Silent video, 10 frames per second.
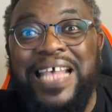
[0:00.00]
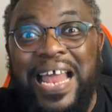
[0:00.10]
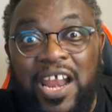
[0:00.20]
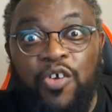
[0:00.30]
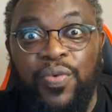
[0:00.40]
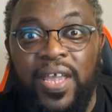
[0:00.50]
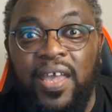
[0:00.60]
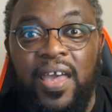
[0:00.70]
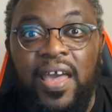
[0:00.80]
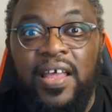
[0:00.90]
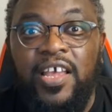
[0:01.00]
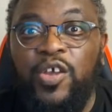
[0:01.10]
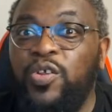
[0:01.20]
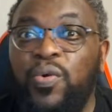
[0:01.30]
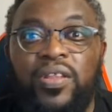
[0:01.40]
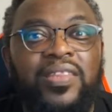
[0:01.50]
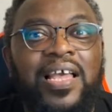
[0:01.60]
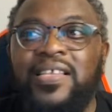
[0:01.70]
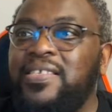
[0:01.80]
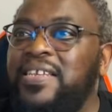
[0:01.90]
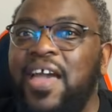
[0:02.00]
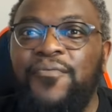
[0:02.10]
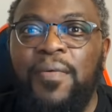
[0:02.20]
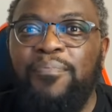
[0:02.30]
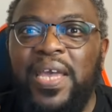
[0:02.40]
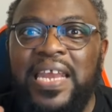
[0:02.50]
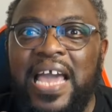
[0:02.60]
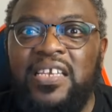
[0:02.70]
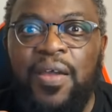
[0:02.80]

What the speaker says: salary. there's never been